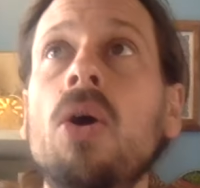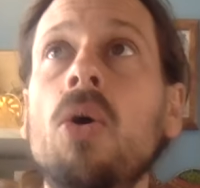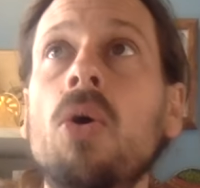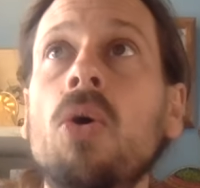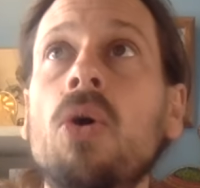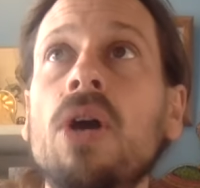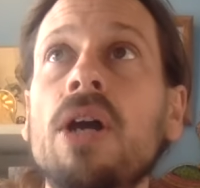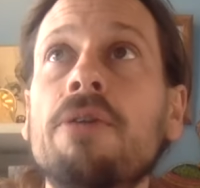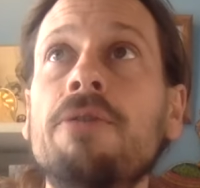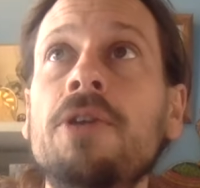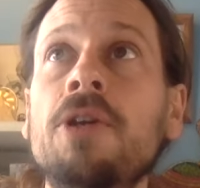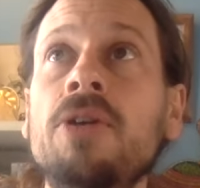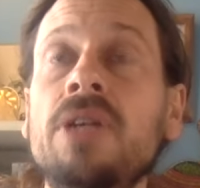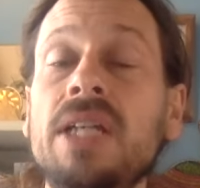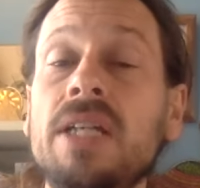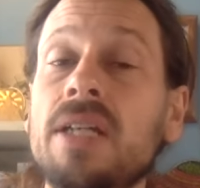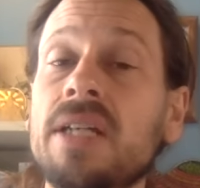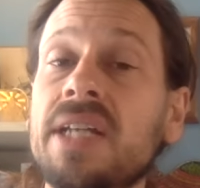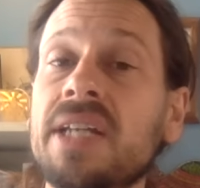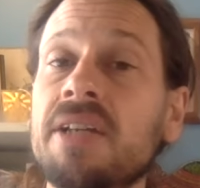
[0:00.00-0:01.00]
Or if you
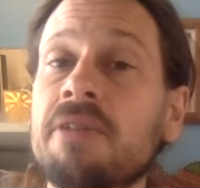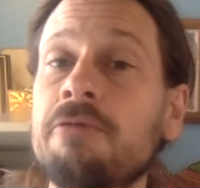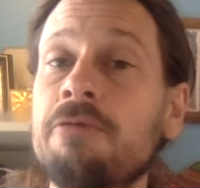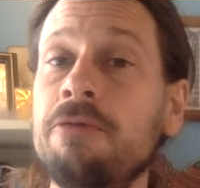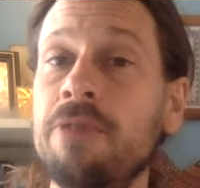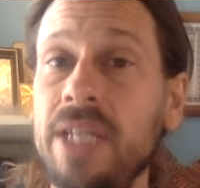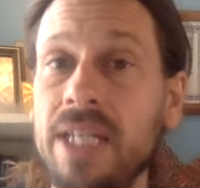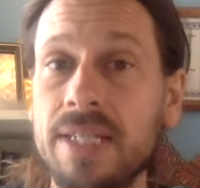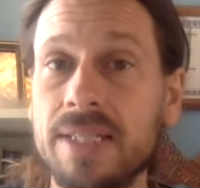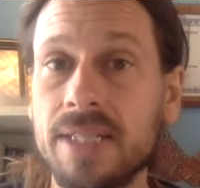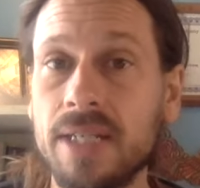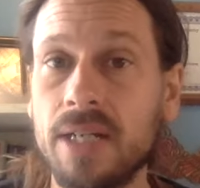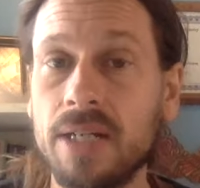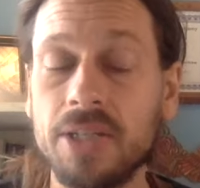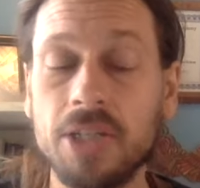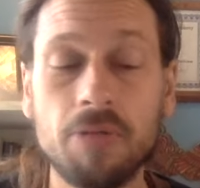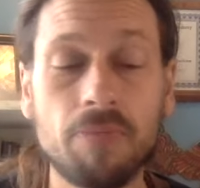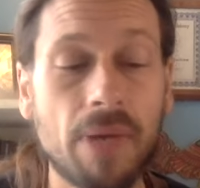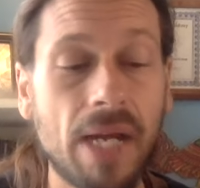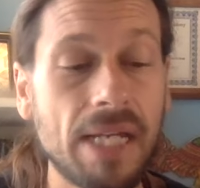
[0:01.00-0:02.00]
need to get a visa,
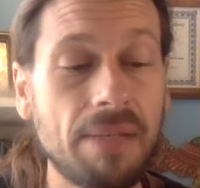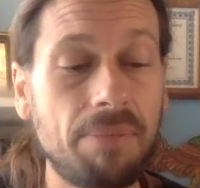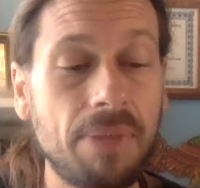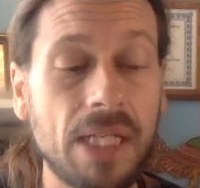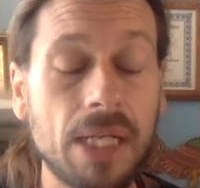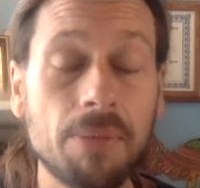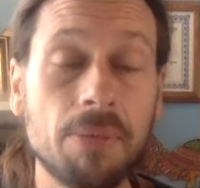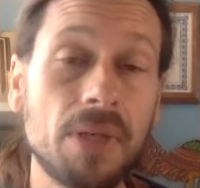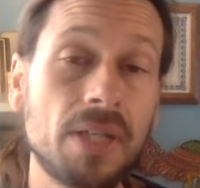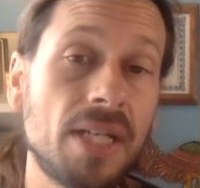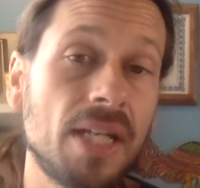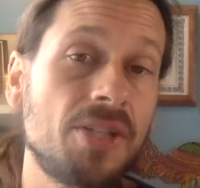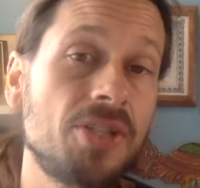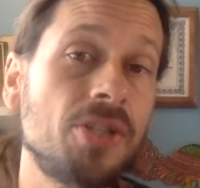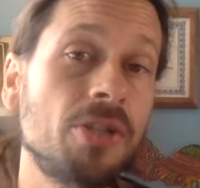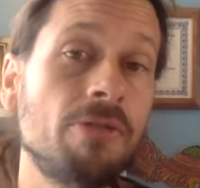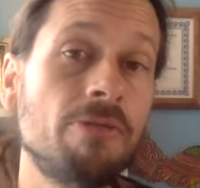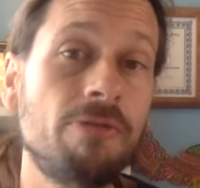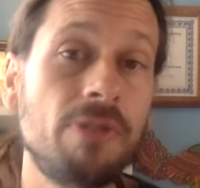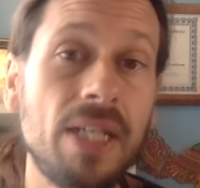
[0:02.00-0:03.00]
you might be able to
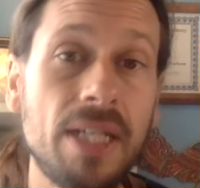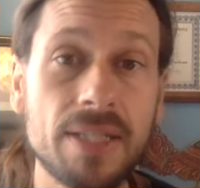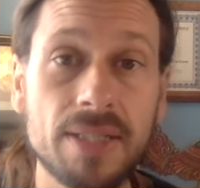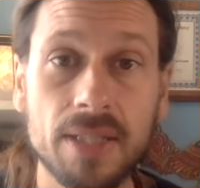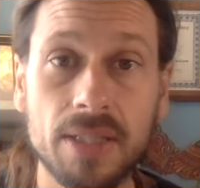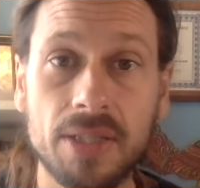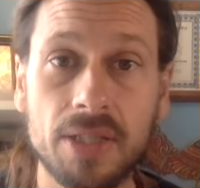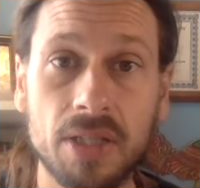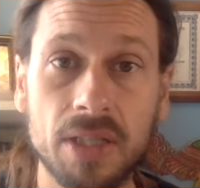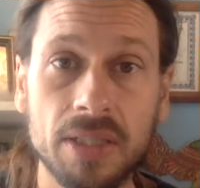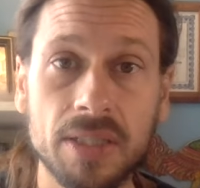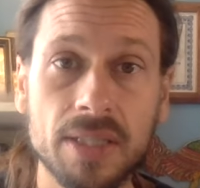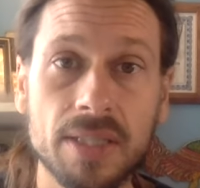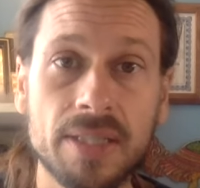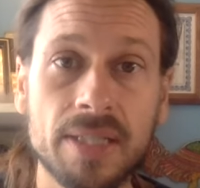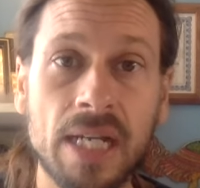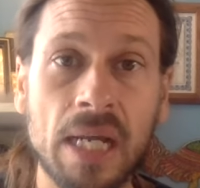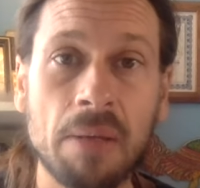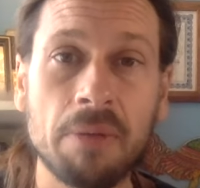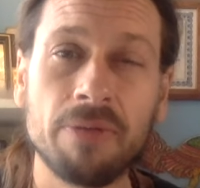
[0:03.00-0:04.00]
get your visa during this
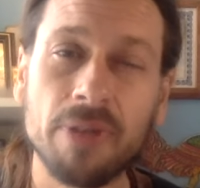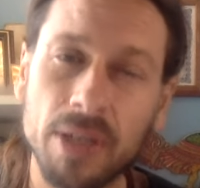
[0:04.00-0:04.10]
time.